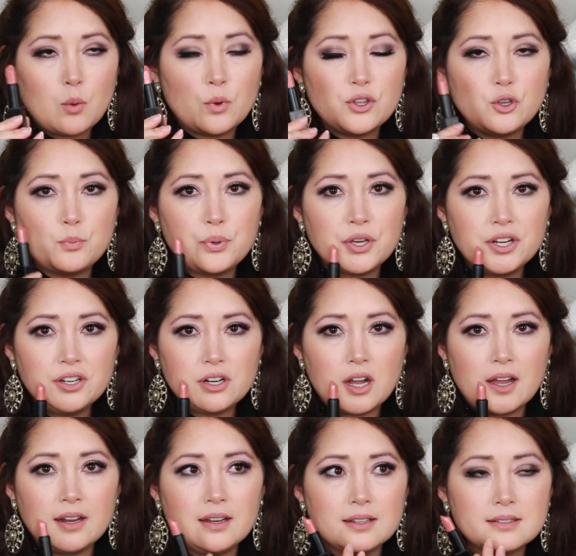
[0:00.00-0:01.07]
And when you put it
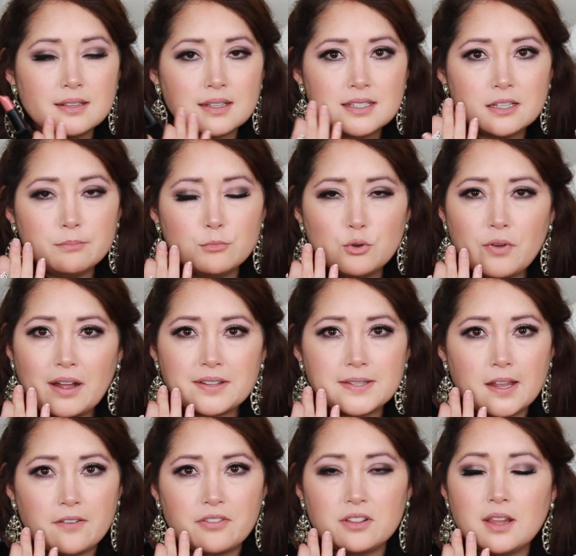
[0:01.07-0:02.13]
on, it doesn't move
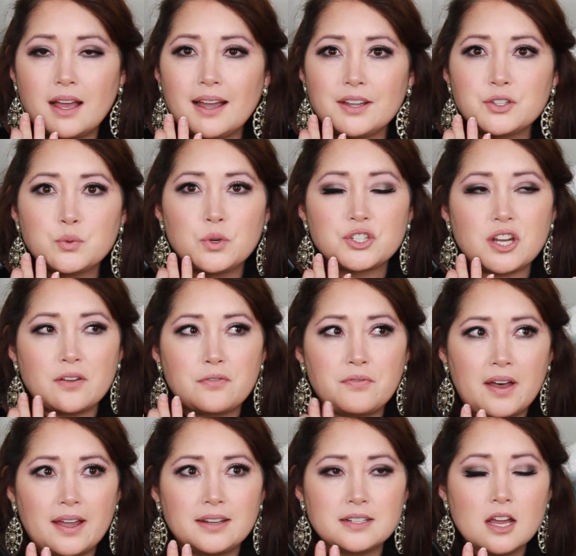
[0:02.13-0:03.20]
outside of the lines, which I
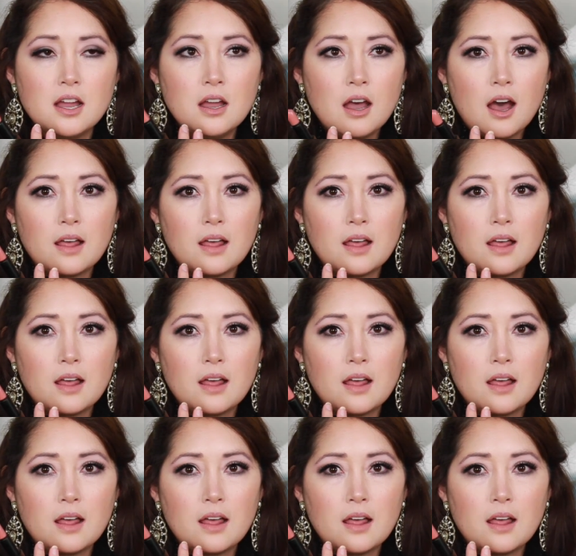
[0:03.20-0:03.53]
find